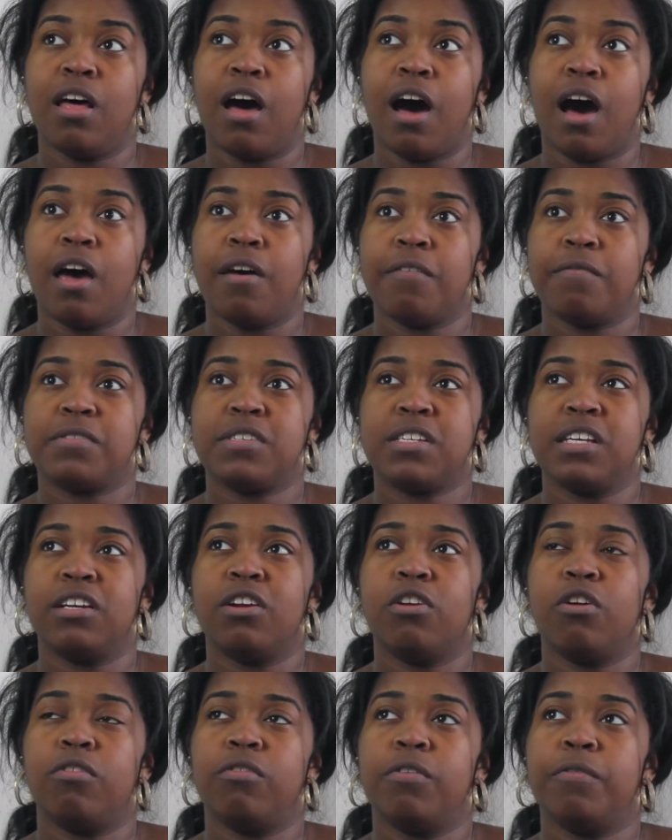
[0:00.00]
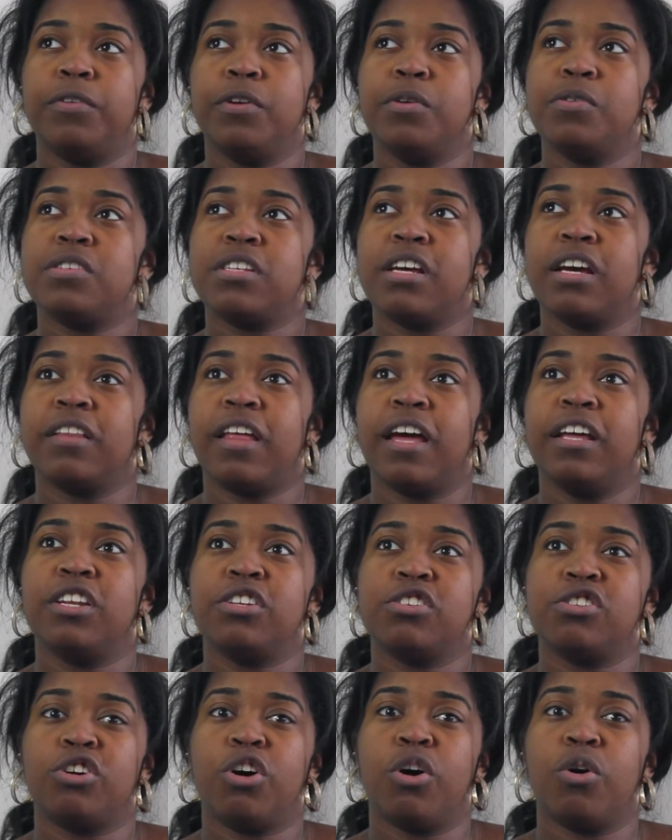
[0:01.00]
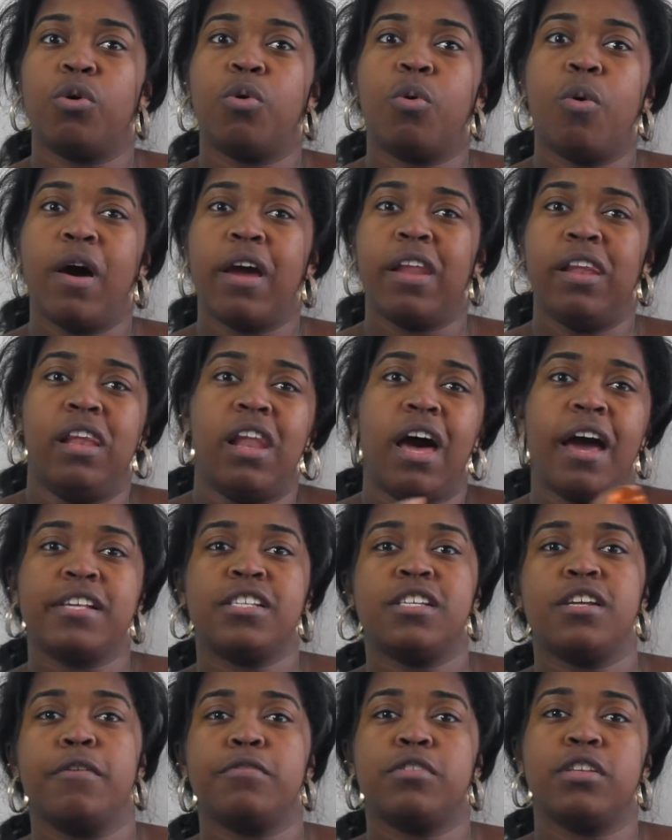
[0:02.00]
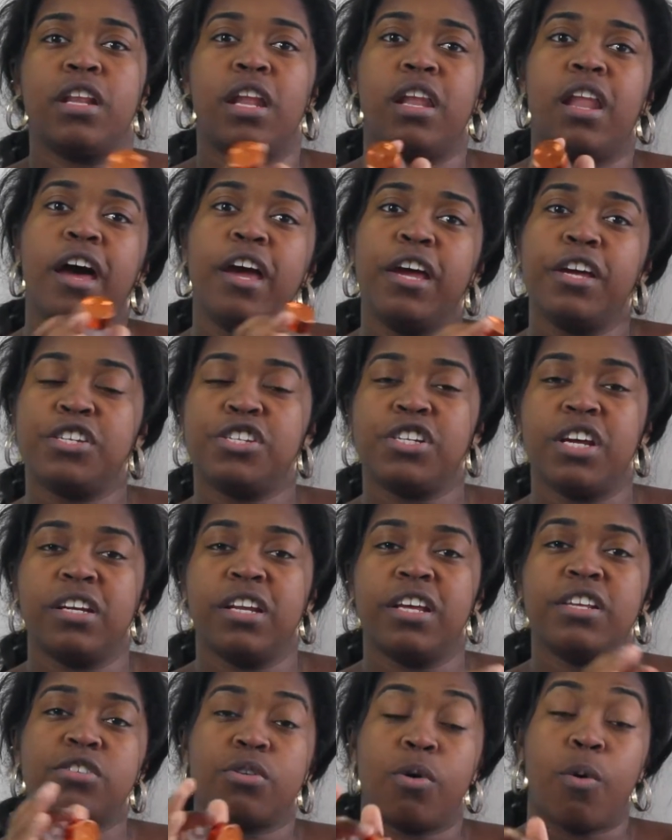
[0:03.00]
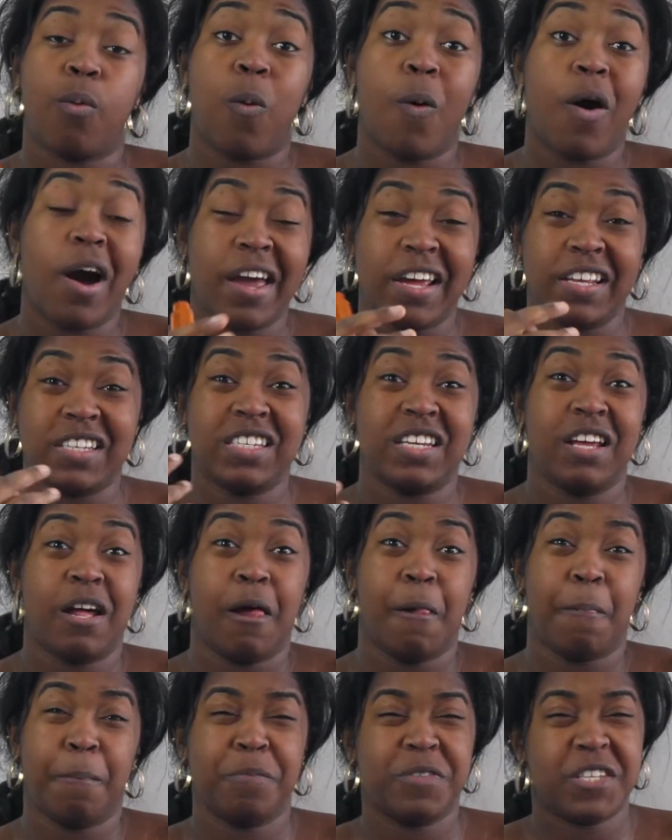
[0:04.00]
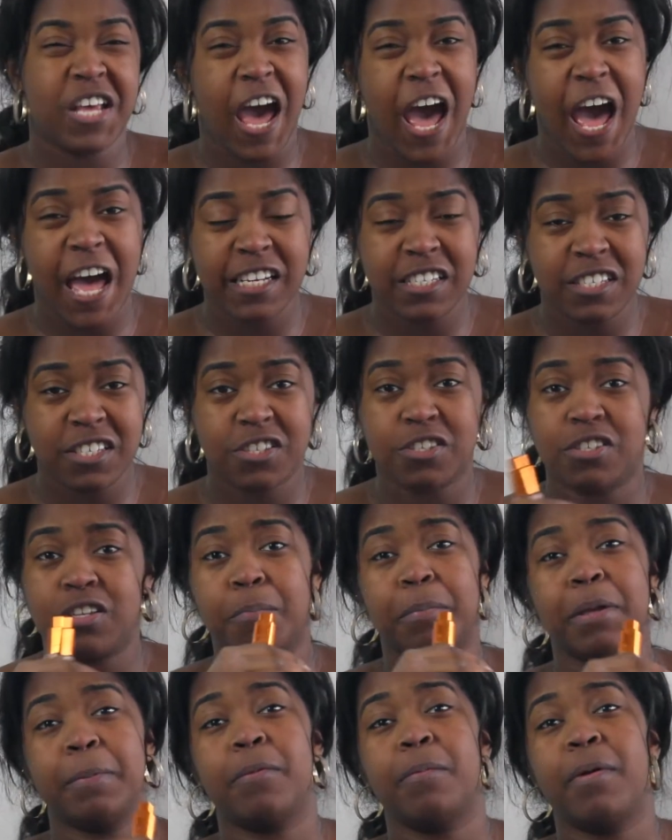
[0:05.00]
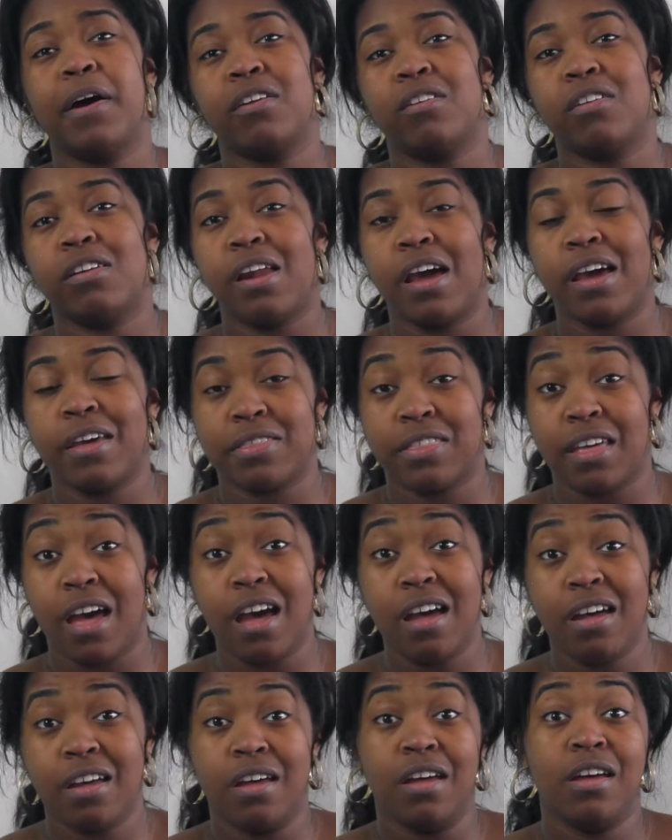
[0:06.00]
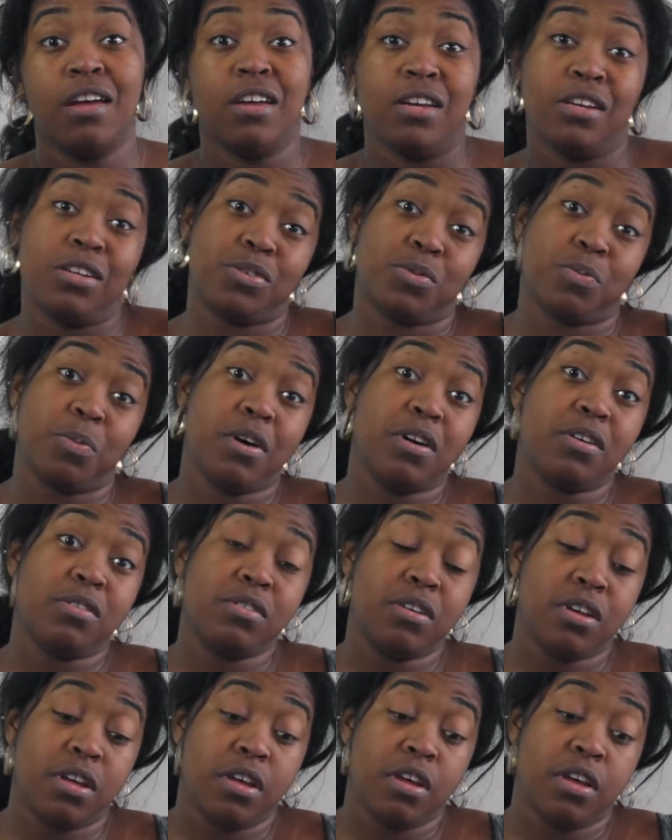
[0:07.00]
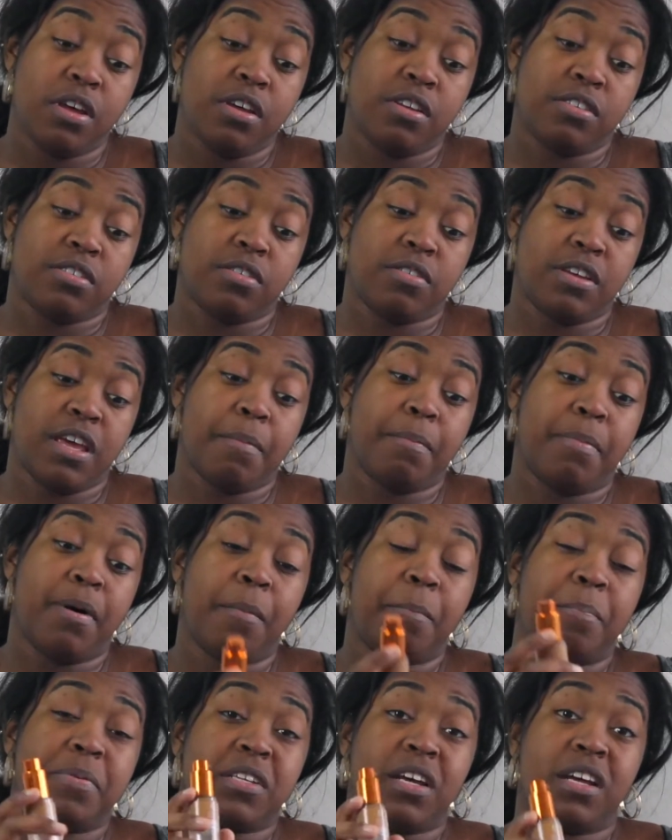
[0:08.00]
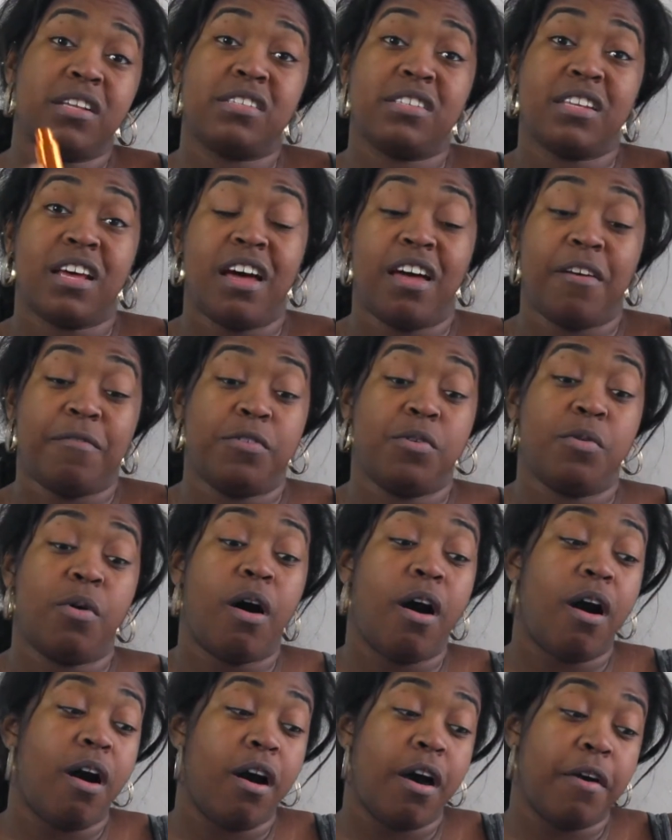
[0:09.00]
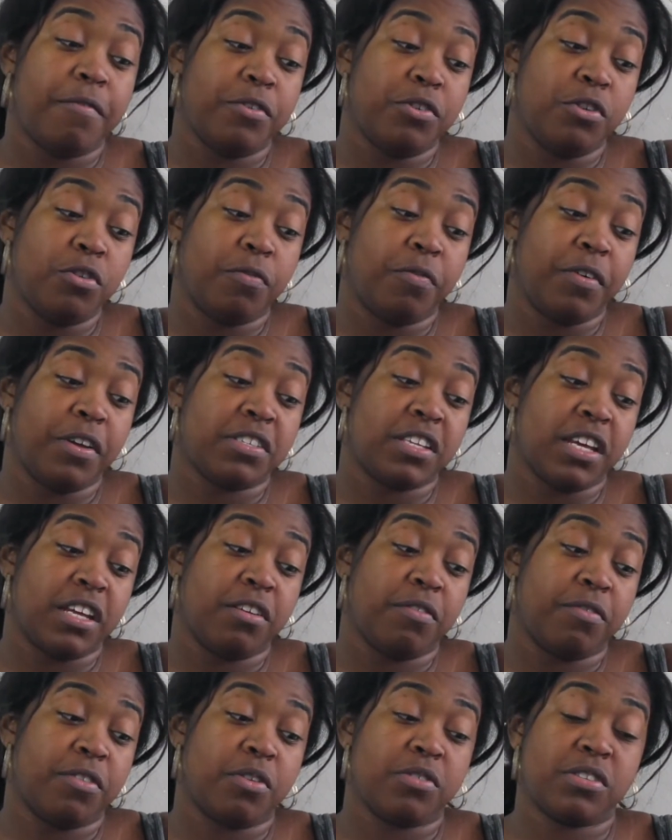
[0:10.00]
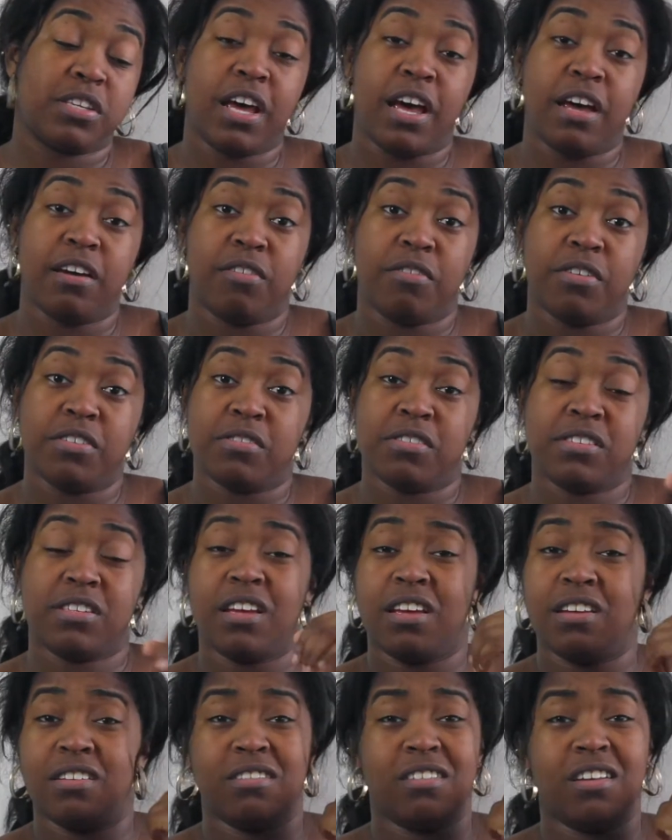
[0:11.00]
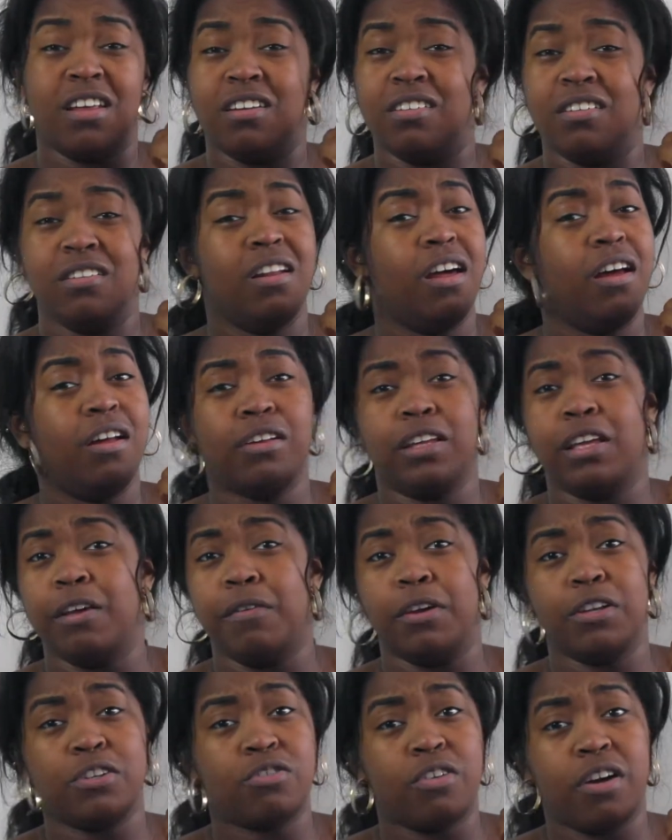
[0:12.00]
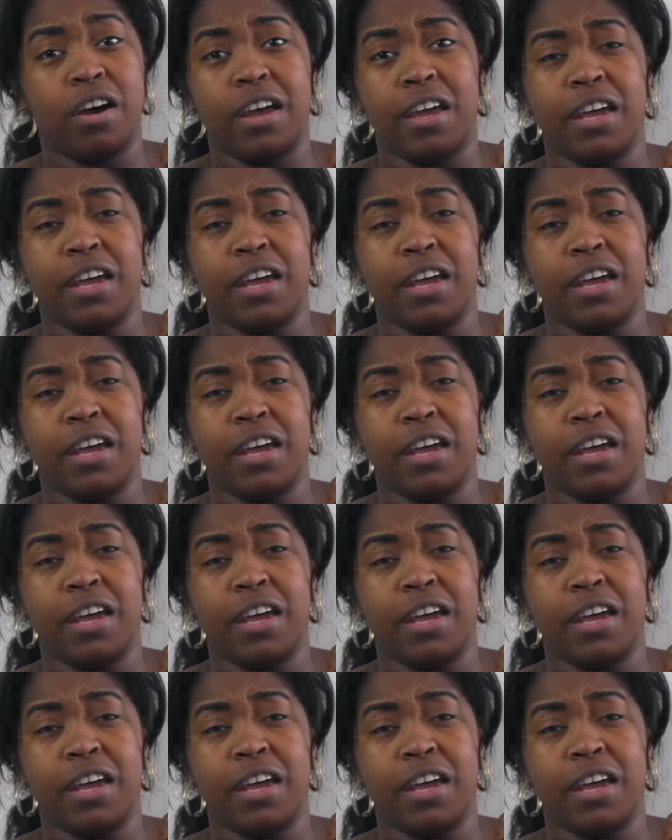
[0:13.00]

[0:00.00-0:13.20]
I've seen a lot of reviews saying that it doesn't go quite light enough, so the lightest shade is quite tan, so some people might not like that as well. So yeah, but besides that, if you do fit into any of those categories of skin, then give it a try.